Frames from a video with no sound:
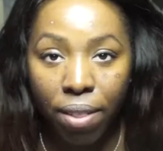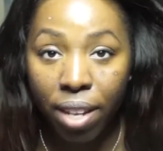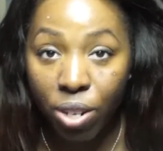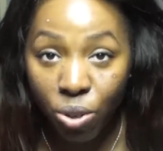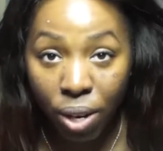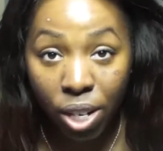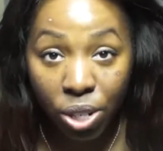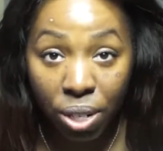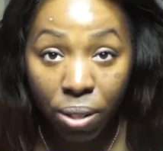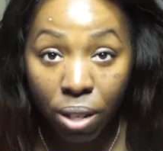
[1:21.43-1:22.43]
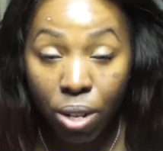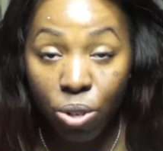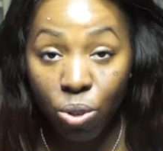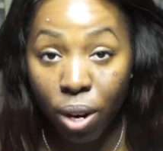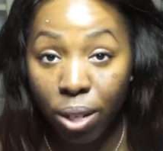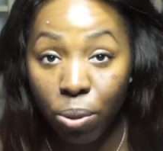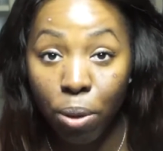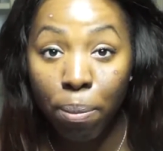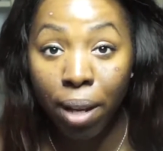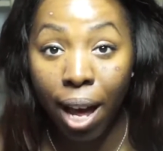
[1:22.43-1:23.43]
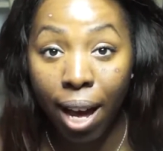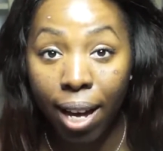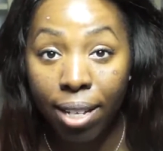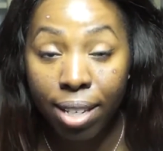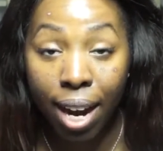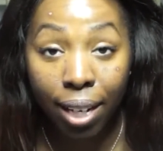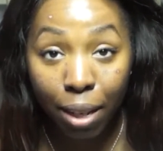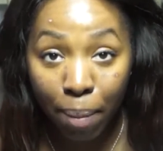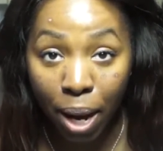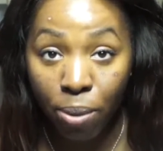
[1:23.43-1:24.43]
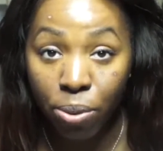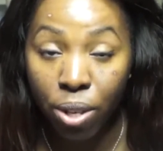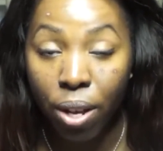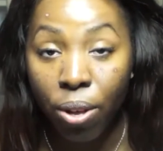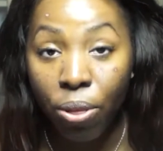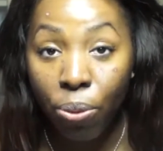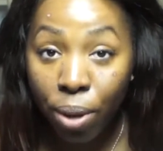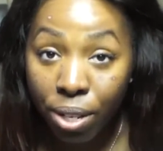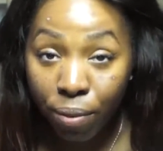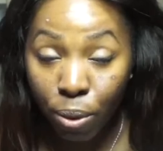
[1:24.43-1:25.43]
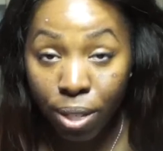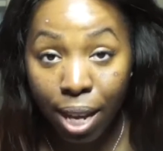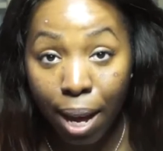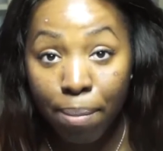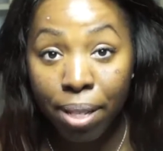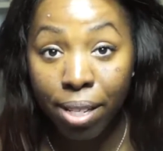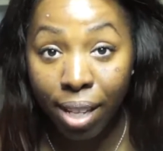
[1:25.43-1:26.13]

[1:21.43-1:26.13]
The instructions instruct to apply tiny amounts 3 to 4 times a